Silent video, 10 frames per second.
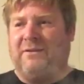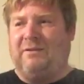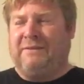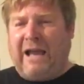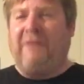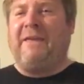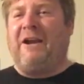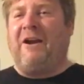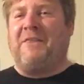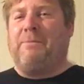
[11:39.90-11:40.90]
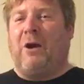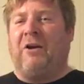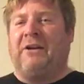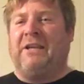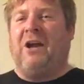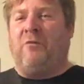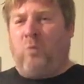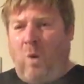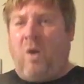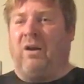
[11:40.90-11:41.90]
Now they are the party of
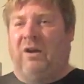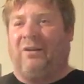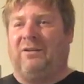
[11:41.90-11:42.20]
war.